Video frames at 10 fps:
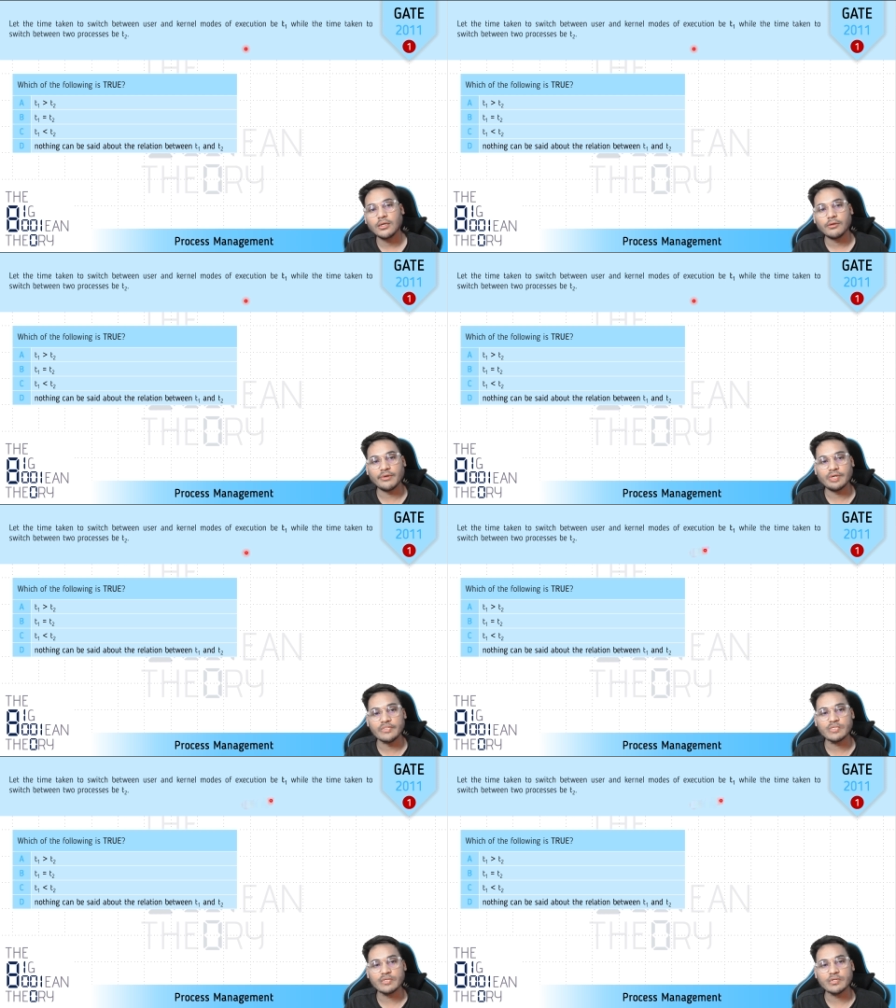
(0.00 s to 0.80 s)
Whereas
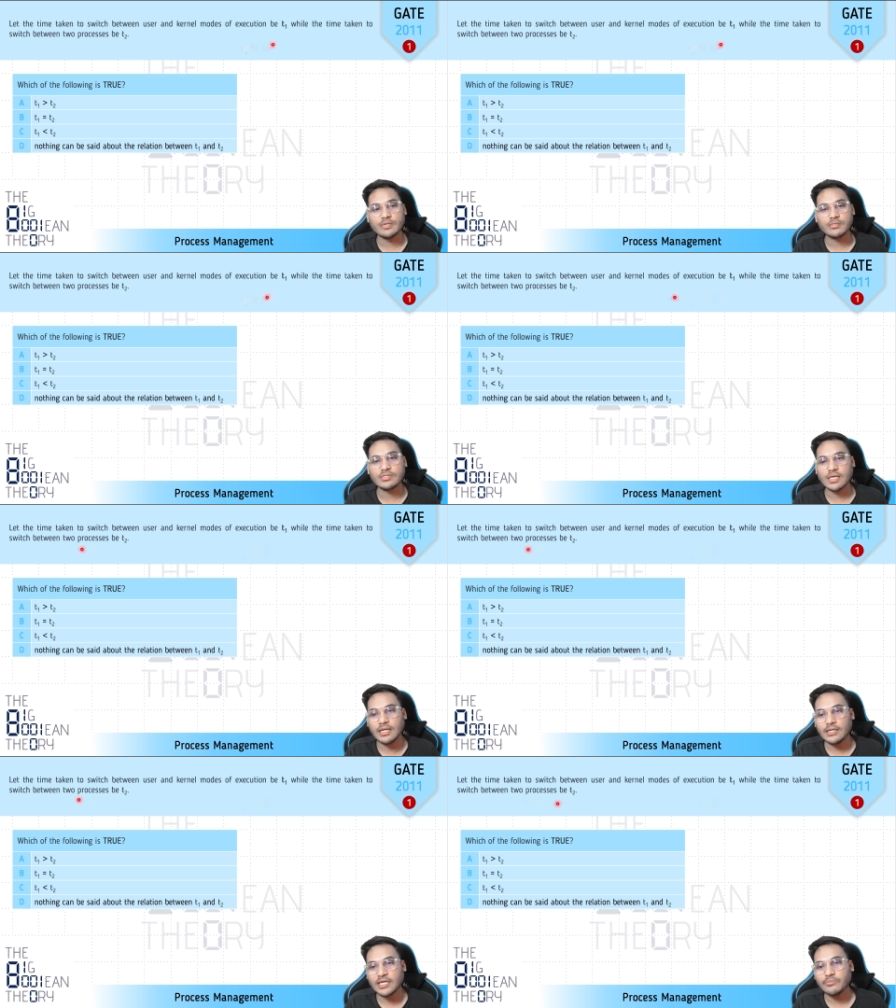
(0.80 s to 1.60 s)
the
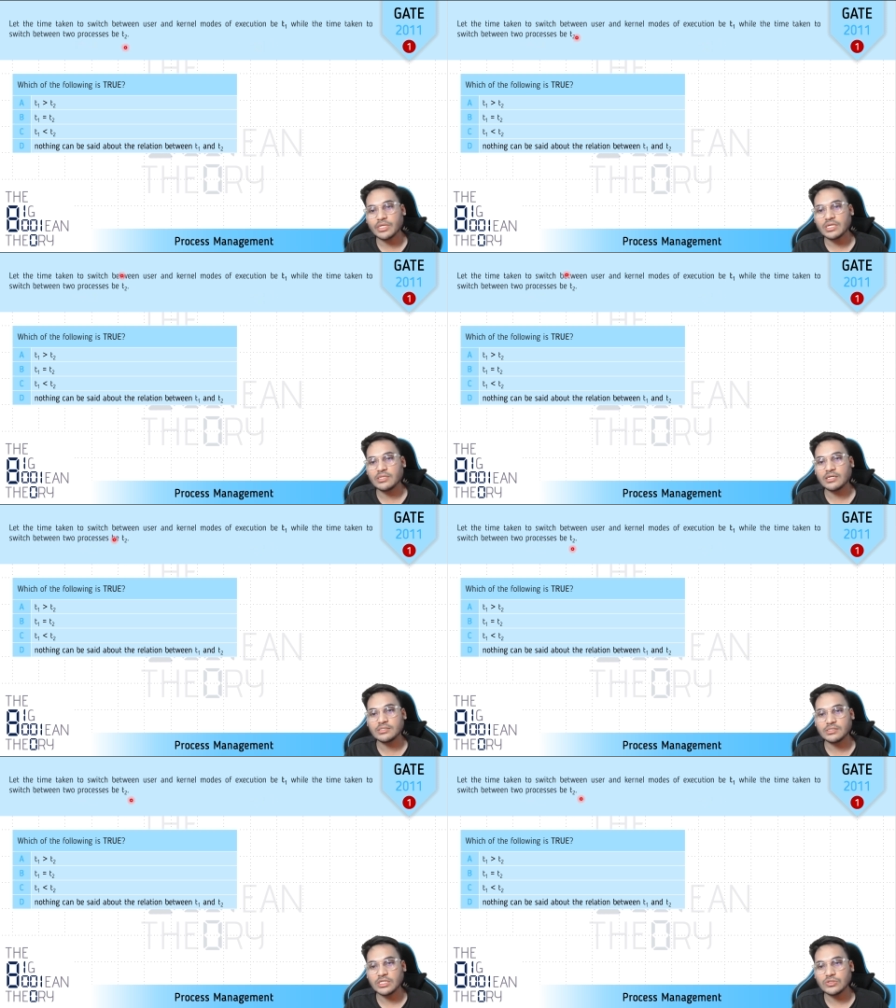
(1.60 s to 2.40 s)
second time period, that is
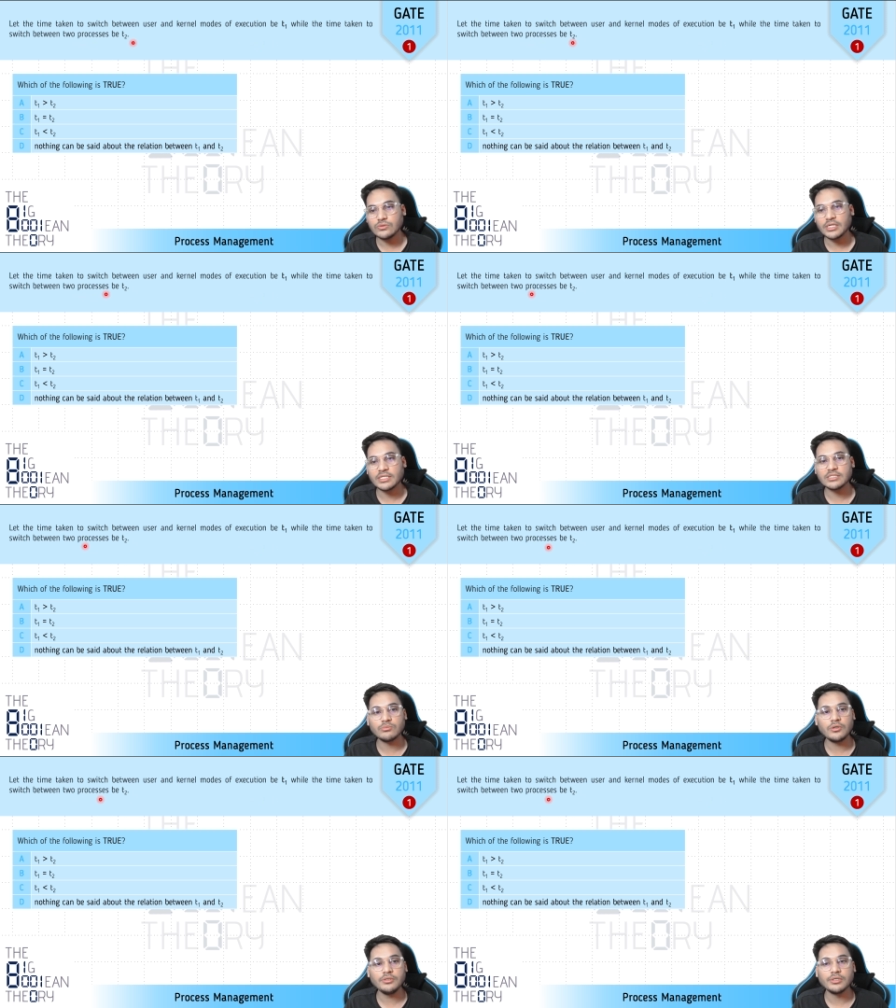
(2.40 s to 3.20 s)
T2, it is
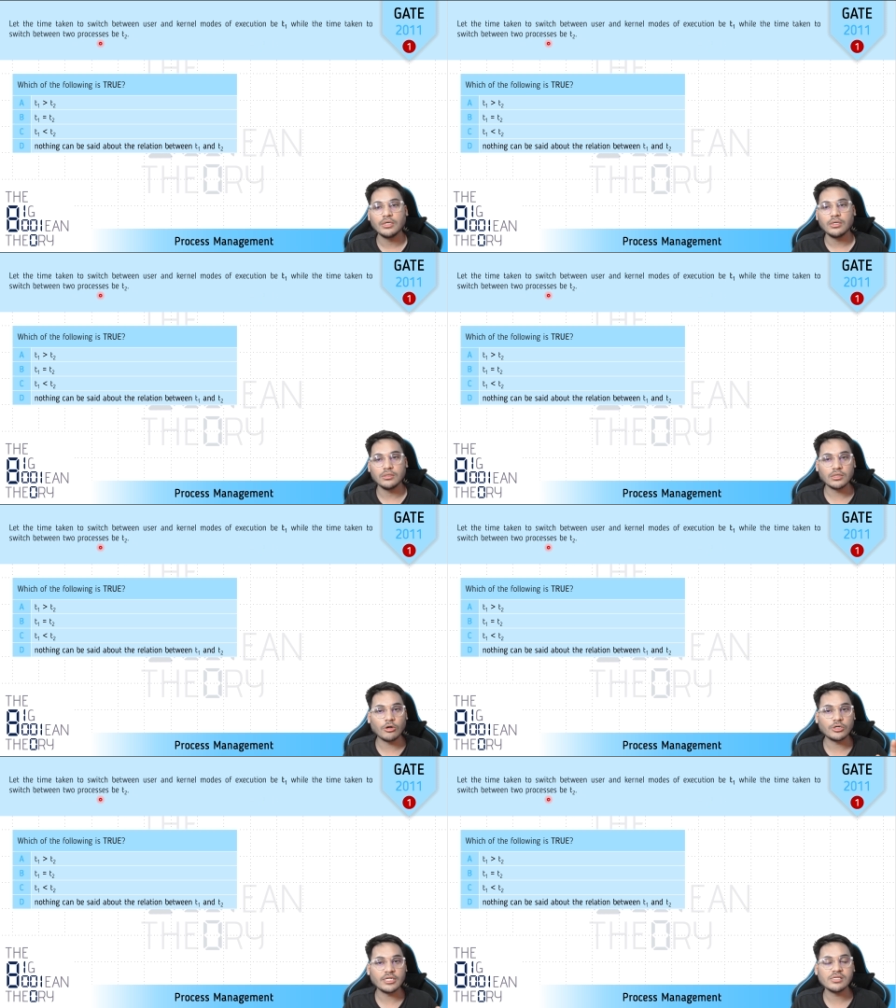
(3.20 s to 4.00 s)
about the
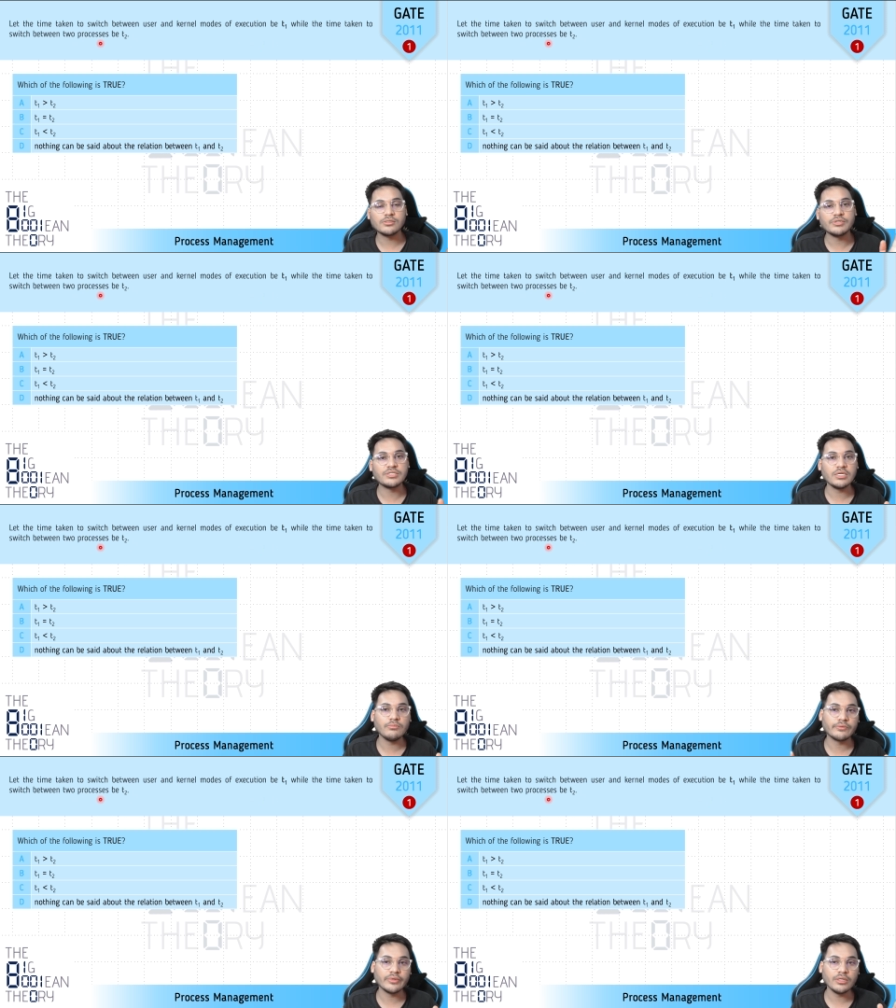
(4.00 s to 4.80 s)
context switching
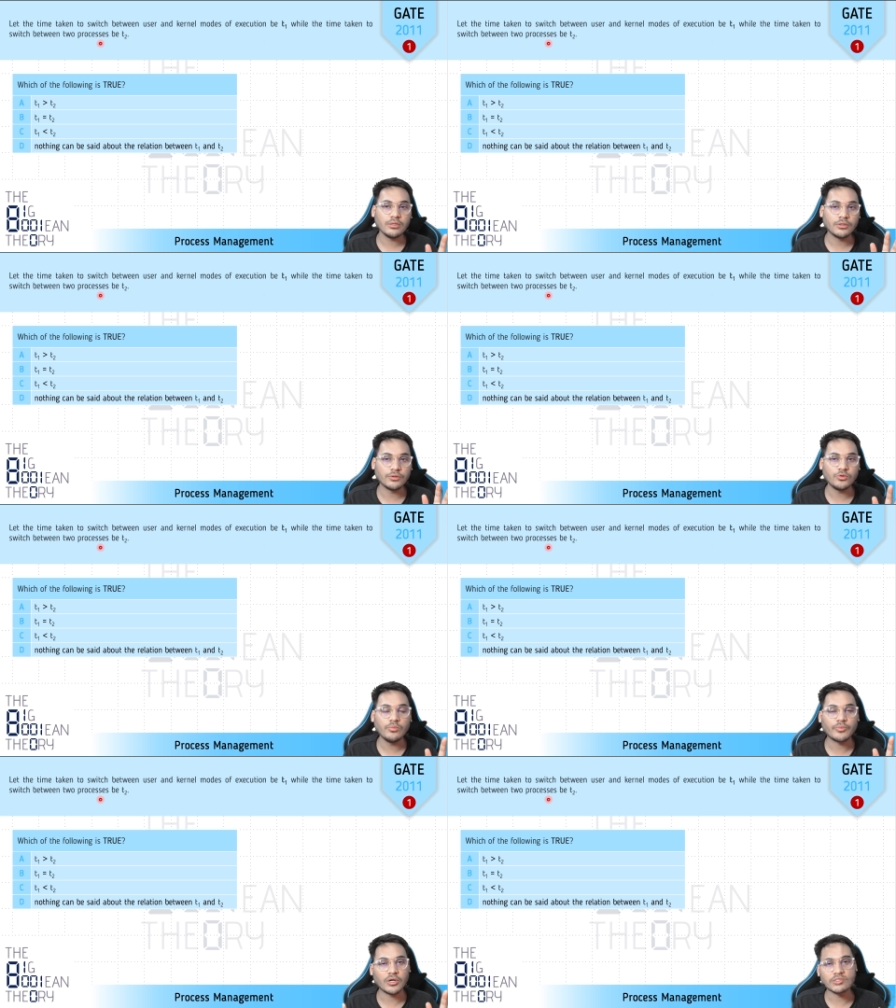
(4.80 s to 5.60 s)
between two
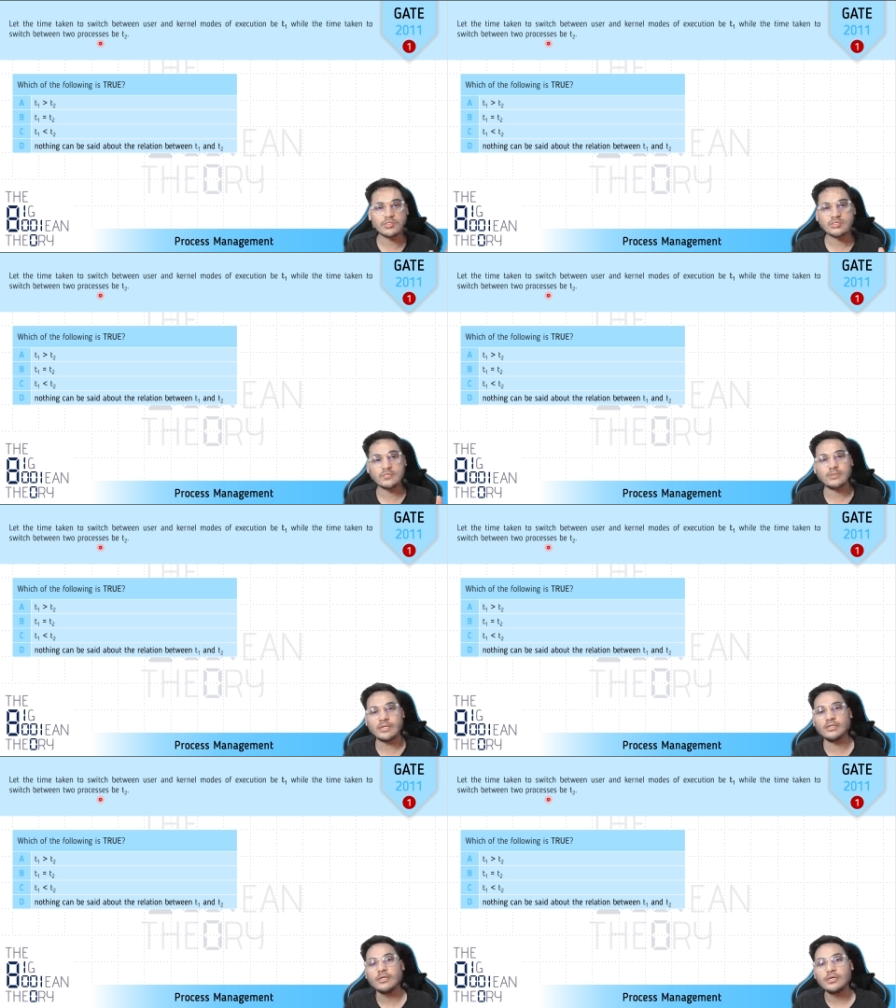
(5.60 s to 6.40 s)
processes,
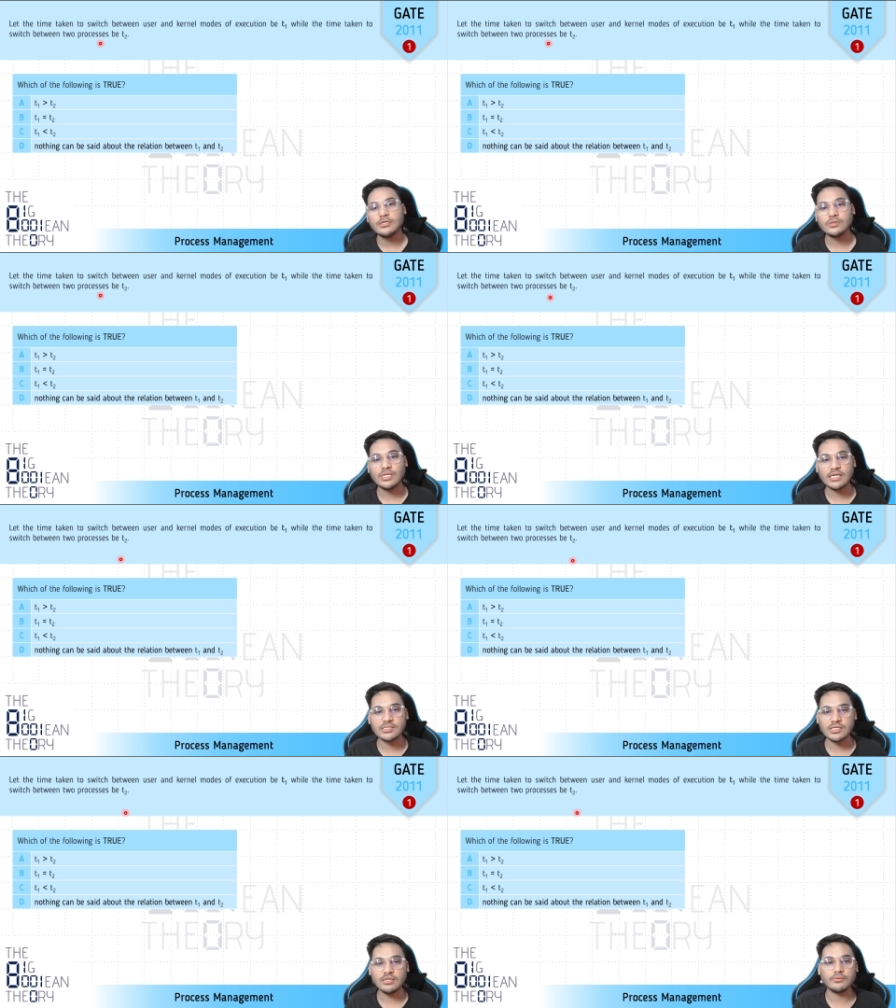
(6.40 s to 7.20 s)
right? So let's
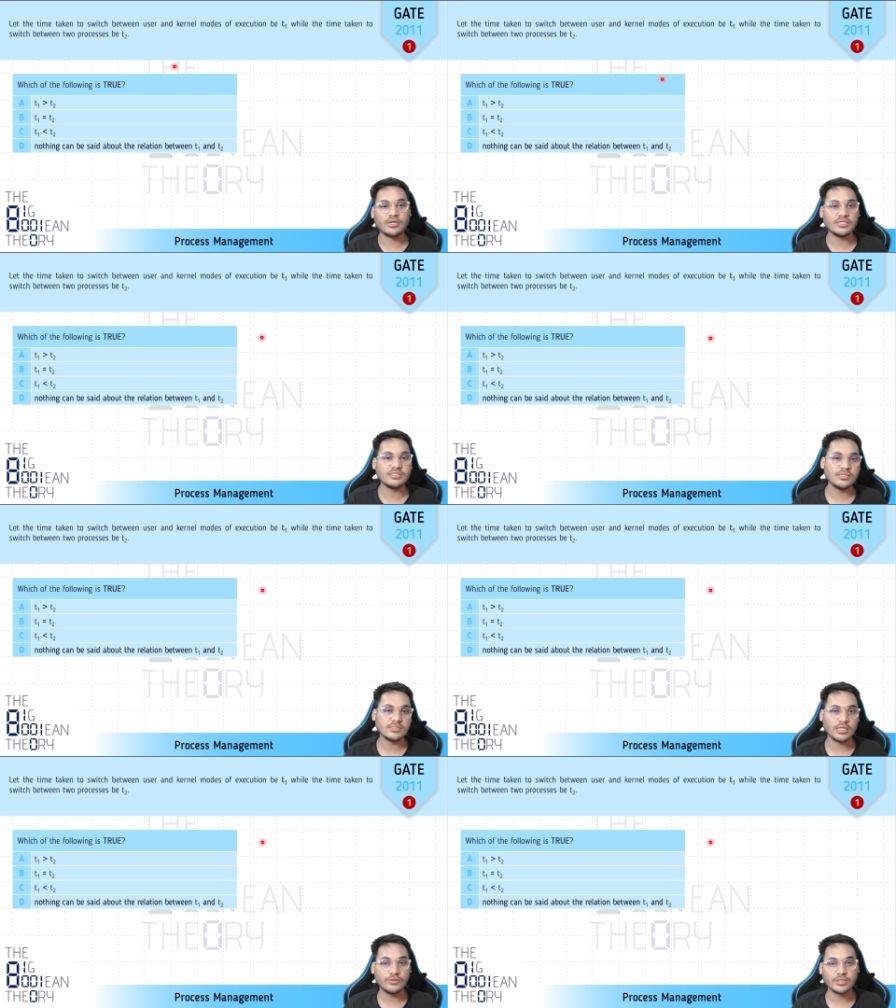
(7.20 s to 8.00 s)
see what is the
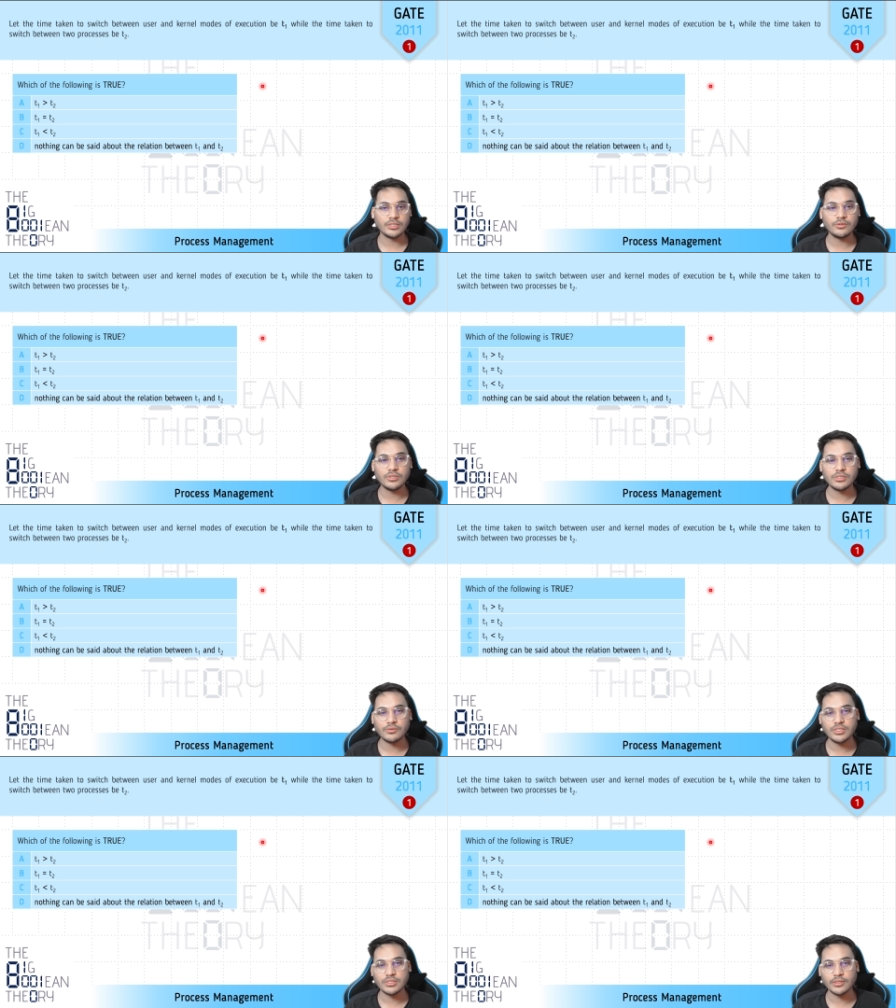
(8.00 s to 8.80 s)
solution to this
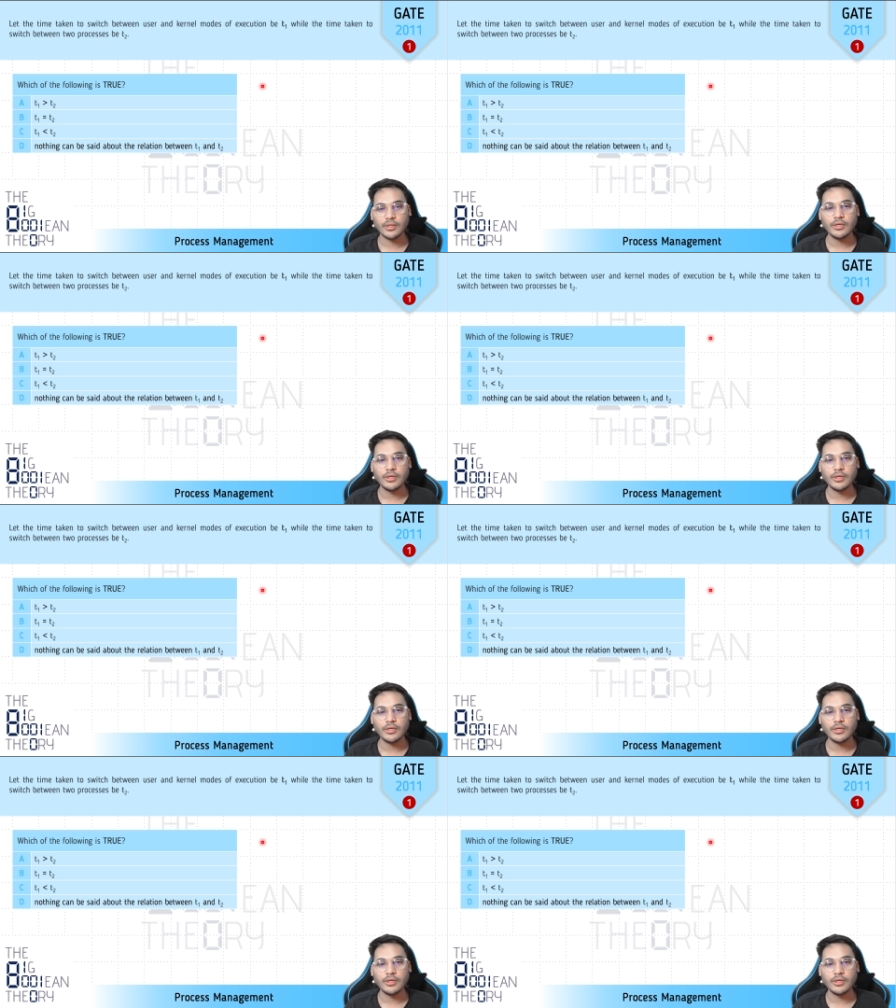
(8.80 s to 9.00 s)
question.